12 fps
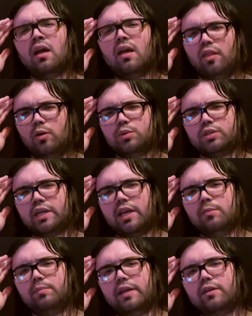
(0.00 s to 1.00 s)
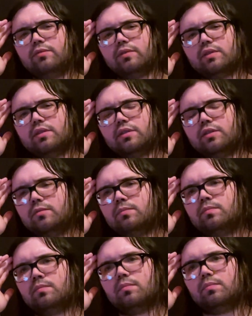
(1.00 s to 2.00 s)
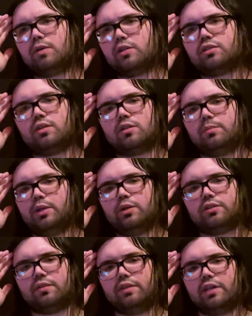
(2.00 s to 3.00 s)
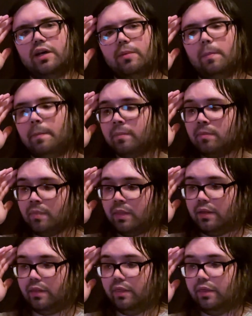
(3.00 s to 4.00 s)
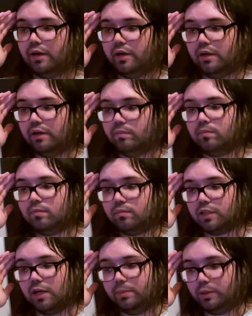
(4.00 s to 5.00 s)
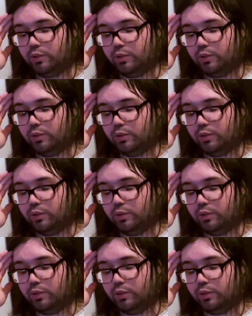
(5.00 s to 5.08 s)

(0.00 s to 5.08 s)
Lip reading: there was a game made for the personal computers of the time. The Commodore